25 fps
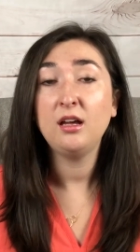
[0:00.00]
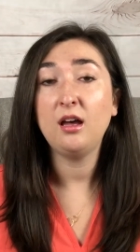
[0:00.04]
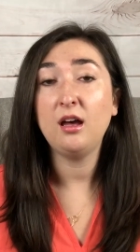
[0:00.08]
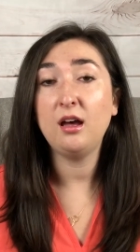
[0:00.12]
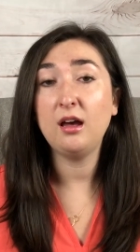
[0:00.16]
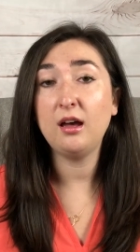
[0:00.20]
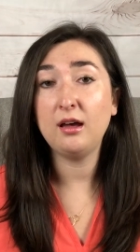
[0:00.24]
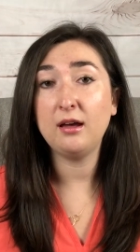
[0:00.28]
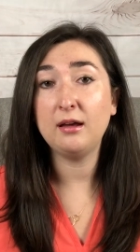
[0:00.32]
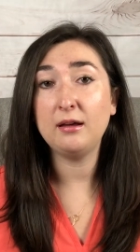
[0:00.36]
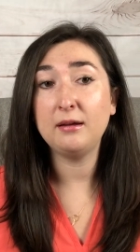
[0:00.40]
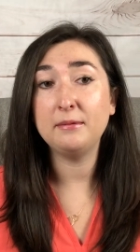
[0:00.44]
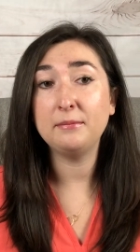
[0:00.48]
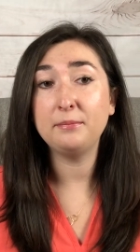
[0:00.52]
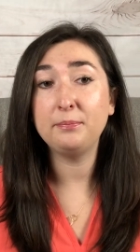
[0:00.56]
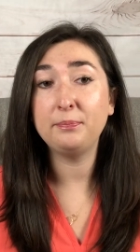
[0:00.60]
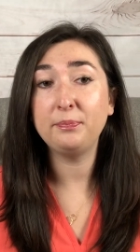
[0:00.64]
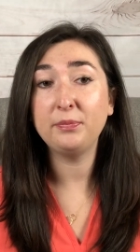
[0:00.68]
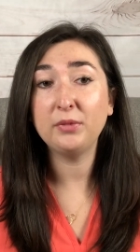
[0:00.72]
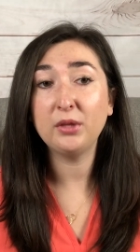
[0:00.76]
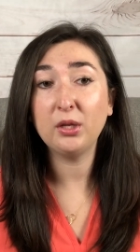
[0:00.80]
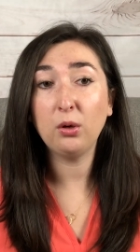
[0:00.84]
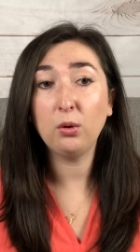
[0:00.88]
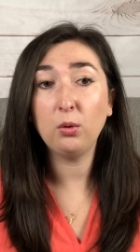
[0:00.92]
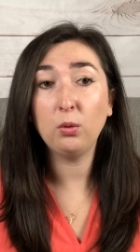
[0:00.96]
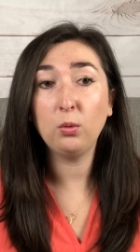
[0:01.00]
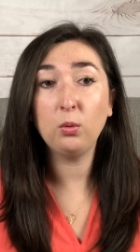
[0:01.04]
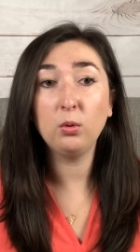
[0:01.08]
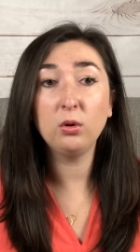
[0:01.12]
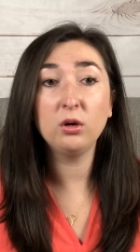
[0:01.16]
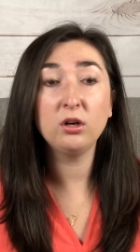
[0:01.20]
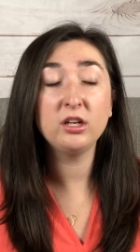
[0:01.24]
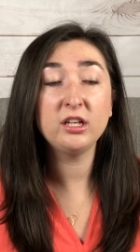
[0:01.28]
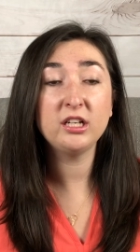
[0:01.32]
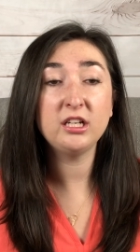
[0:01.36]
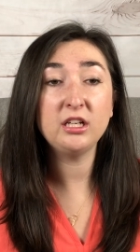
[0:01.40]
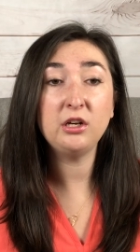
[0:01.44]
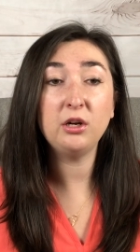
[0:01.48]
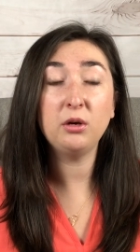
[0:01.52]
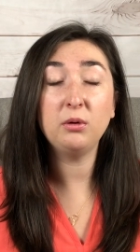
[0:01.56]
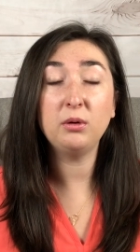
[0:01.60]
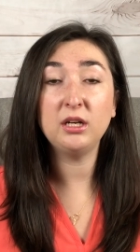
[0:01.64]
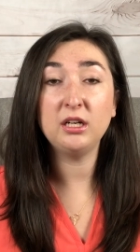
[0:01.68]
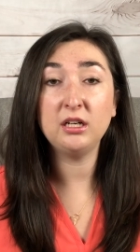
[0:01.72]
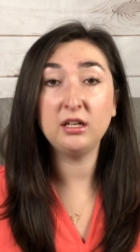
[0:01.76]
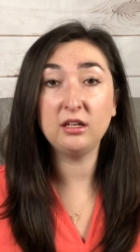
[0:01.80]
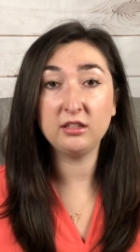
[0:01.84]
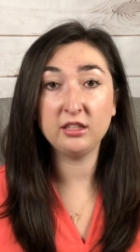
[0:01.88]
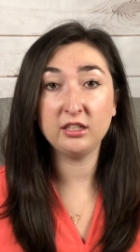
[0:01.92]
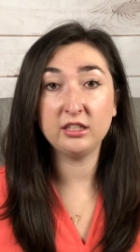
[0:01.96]
Um, or you know
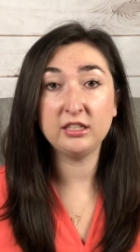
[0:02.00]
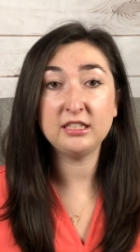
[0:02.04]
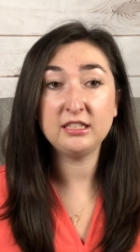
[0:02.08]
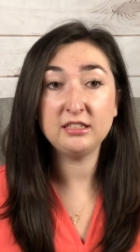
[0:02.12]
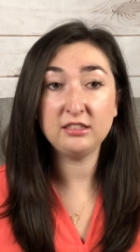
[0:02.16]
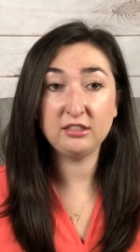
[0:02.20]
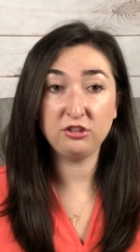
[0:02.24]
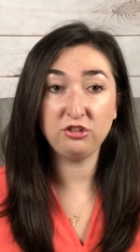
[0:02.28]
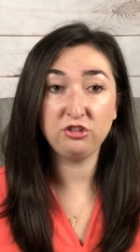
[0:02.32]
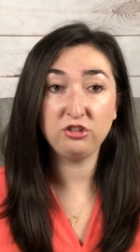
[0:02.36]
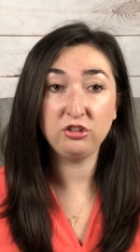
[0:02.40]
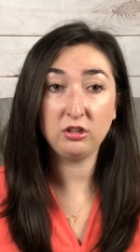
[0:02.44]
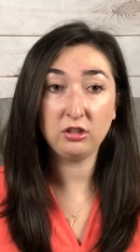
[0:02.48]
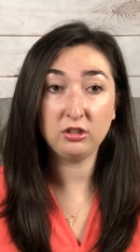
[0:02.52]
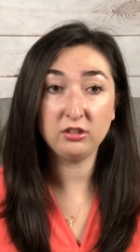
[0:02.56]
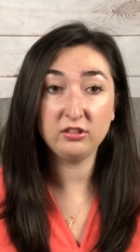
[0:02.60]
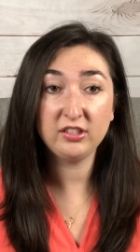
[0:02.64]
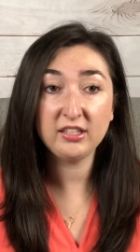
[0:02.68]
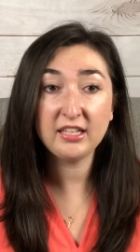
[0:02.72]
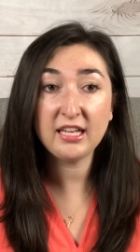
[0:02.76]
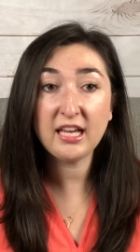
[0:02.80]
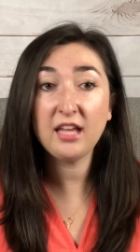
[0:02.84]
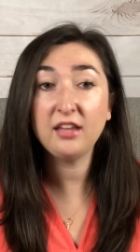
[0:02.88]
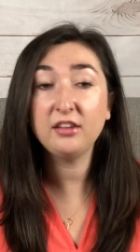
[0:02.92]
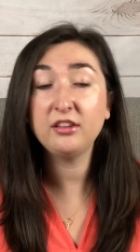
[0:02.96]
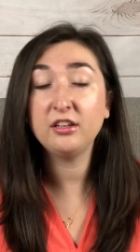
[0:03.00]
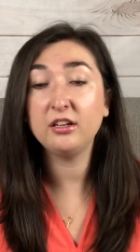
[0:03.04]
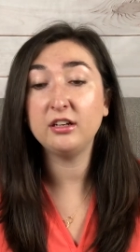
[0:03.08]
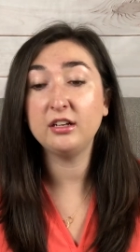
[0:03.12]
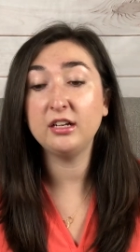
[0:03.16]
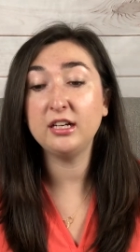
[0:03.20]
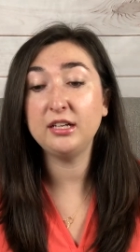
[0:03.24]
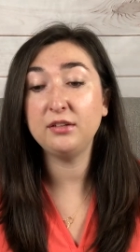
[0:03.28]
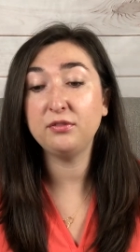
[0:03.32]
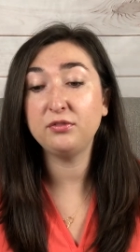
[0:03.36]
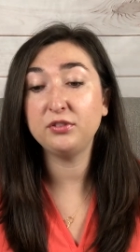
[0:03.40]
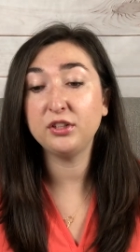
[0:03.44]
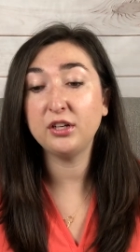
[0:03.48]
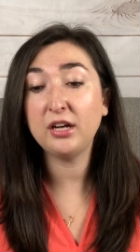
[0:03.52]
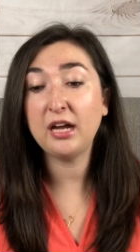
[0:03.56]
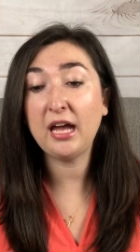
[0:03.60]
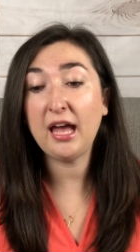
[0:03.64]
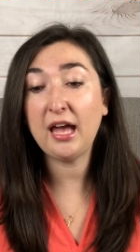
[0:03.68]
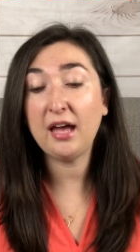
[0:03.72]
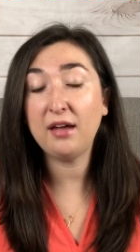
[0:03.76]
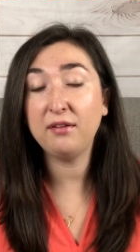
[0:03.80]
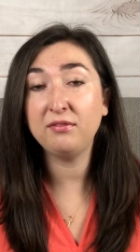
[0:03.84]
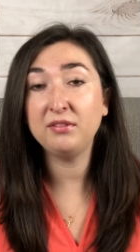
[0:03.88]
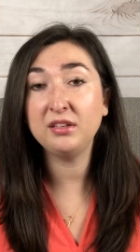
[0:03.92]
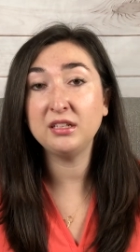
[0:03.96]
another condition altogether if you're
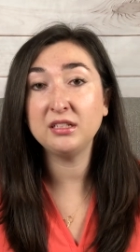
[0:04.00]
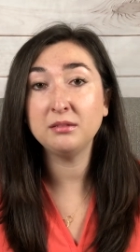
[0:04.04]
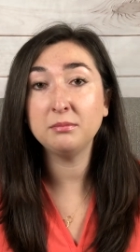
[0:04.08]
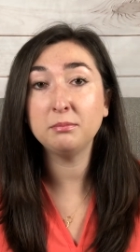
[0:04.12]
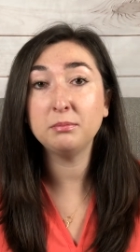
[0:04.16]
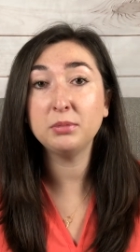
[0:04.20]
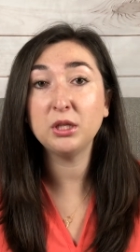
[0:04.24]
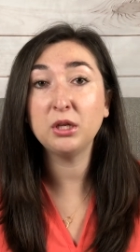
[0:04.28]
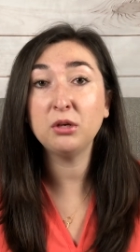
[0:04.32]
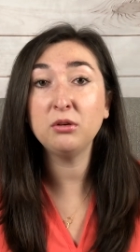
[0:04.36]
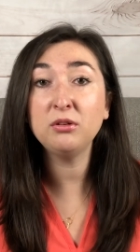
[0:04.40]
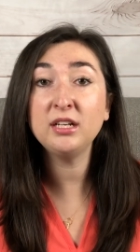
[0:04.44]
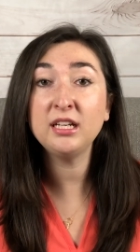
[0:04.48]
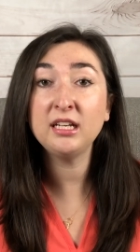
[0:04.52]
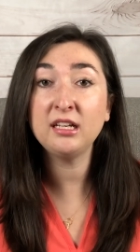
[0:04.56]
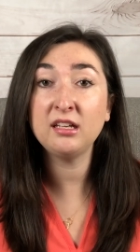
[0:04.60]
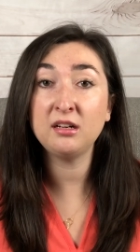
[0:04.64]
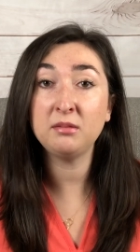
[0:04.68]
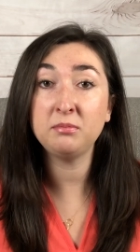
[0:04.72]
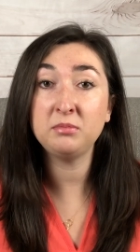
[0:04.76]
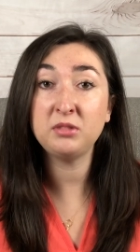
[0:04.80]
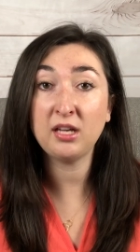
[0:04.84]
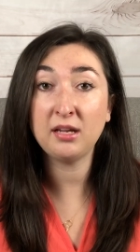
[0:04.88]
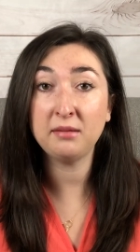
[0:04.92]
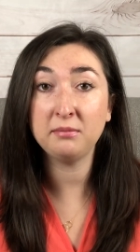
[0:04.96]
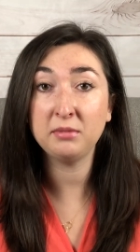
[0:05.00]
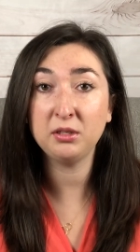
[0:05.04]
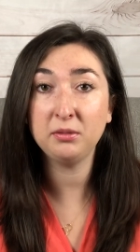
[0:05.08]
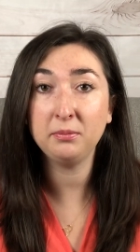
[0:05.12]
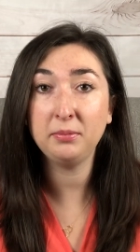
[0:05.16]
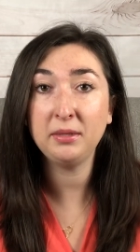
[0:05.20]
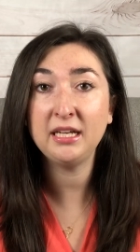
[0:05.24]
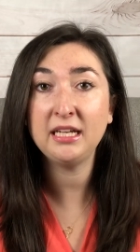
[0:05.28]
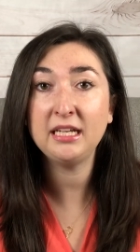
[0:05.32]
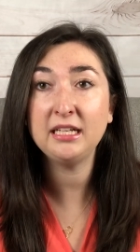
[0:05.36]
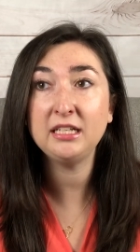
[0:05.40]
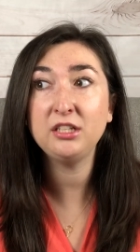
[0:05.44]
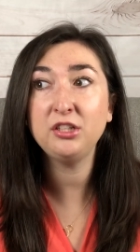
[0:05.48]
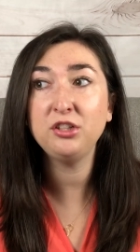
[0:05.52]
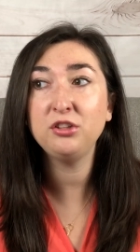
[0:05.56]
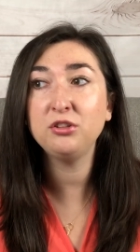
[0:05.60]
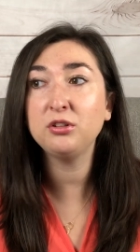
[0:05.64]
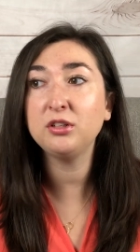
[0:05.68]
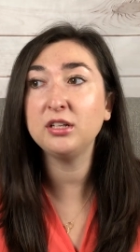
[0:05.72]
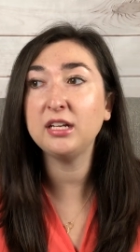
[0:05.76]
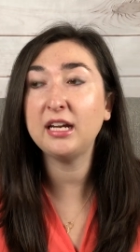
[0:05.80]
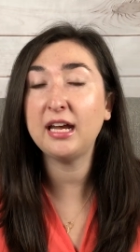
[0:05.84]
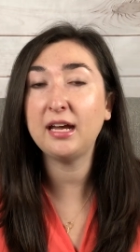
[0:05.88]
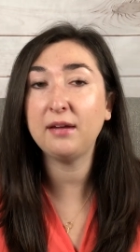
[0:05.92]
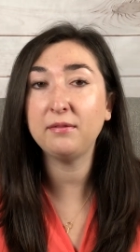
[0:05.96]
having bloating and abdominal pain you
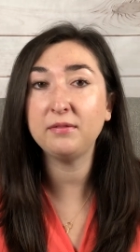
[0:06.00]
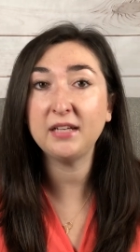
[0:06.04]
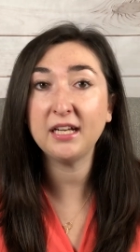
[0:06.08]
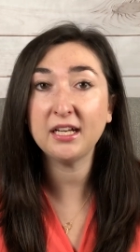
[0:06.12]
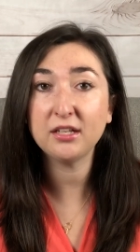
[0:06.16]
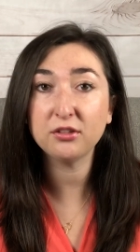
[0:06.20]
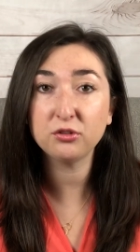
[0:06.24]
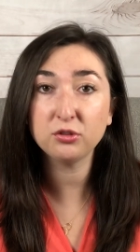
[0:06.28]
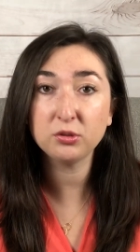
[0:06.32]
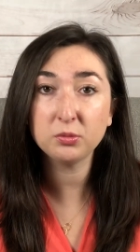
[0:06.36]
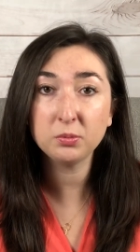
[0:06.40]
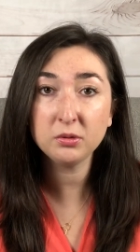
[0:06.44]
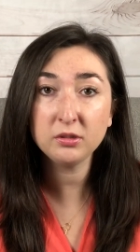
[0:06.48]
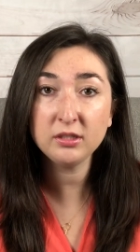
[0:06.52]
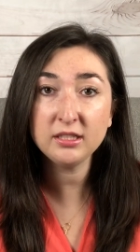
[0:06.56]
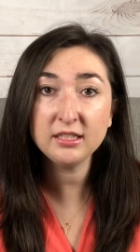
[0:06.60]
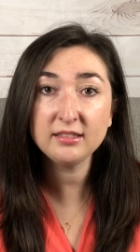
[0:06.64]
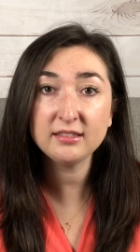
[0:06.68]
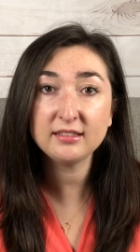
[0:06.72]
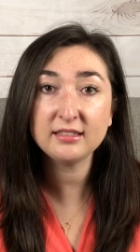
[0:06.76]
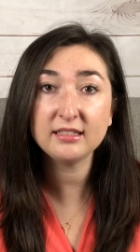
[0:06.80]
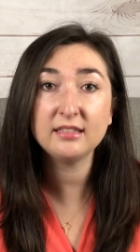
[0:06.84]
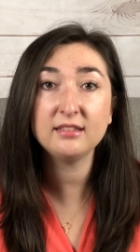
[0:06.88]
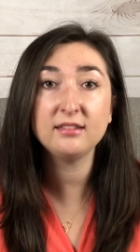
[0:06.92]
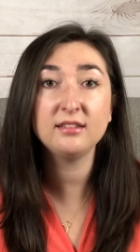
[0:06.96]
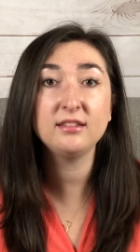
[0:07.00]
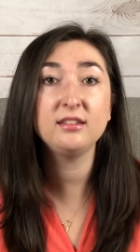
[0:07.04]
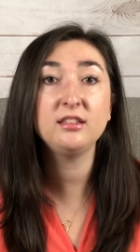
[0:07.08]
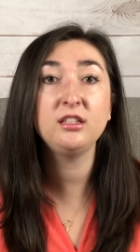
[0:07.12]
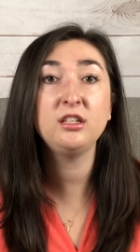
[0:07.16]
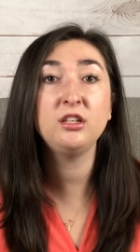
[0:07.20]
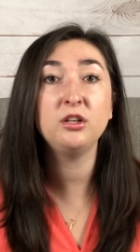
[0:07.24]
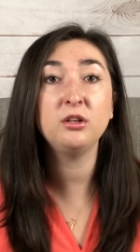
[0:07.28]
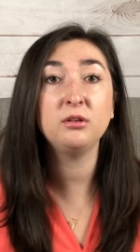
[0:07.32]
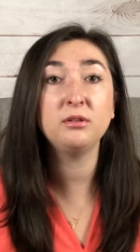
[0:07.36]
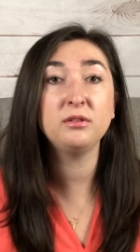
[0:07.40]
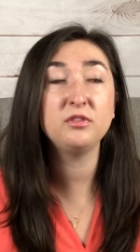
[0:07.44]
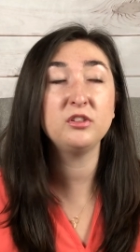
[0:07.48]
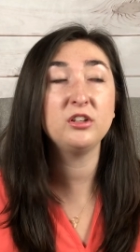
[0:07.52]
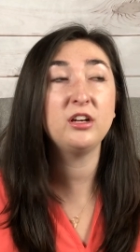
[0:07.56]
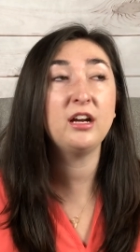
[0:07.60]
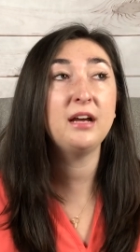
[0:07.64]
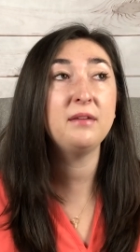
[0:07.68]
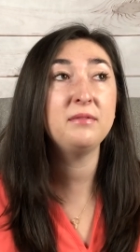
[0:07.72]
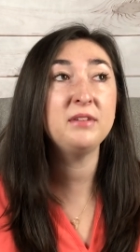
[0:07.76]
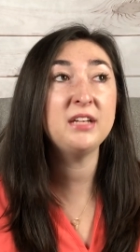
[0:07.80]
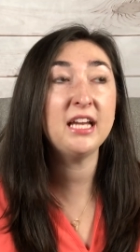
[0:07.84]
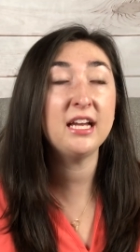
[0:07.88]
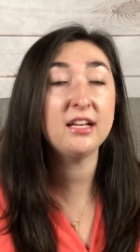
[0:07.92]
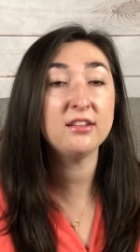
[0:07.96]
could have gastroparesis you know if you're
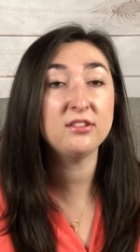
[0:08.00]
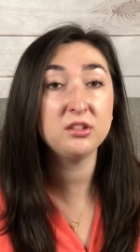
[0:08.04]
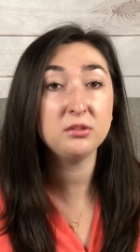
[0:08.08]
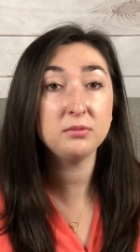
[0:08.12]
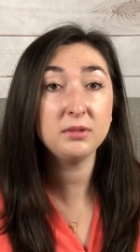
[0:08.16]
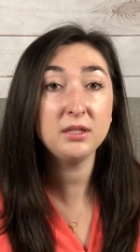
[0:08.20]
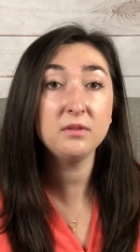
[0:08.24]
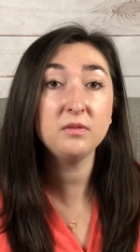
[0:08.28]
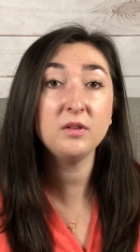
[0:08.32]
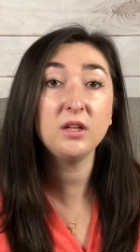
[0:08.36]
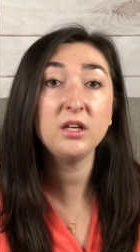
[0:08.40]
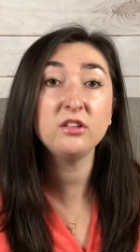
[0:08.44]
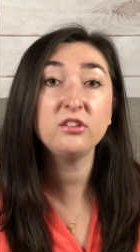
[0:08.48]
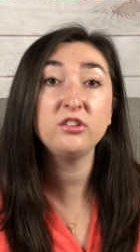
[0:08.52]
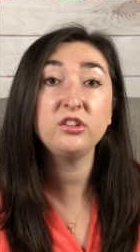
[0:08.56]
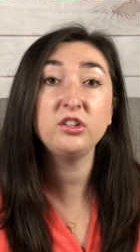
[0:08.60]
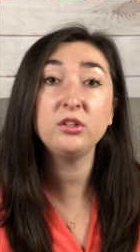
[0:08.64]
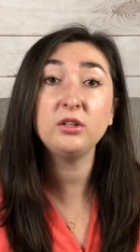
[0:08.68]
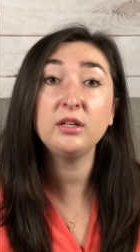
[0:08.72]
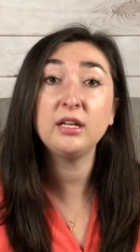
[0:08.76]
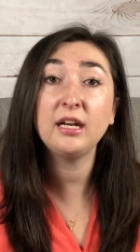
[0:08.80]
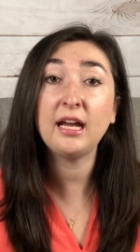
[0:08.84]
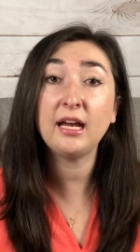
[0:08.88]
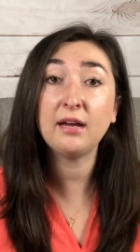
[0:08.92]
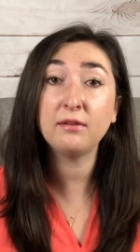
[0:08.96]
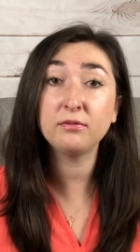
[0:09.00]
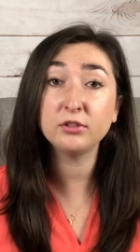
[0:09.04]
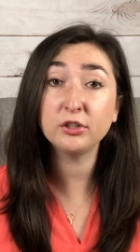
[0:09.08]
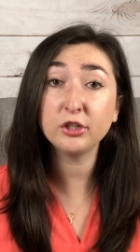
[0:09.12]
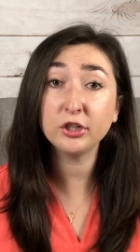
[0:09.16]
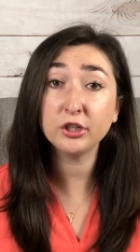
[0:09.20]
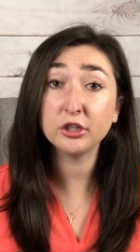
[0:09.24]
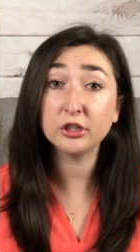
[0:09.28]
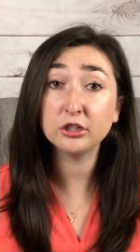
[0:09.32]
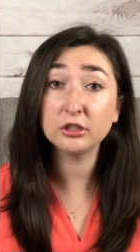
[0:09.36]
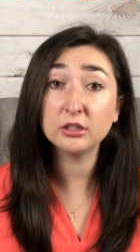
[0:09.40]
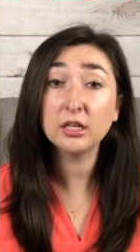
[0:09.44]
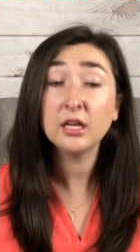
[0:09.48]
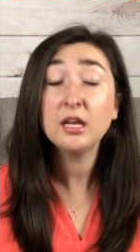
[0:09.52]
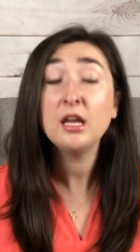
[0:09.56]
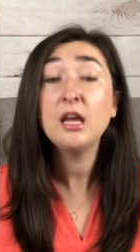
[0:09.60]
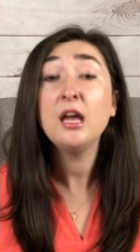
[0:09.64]
having acid reflux you could have gerd